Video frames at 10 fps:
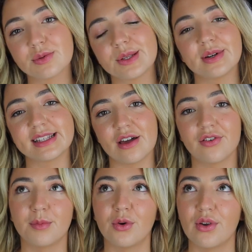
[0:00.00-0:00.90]
We'd always go
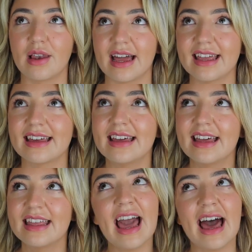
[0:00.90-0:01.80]
for more like,
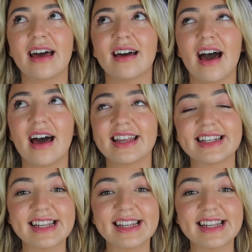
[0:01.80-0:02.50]
yeah, uh,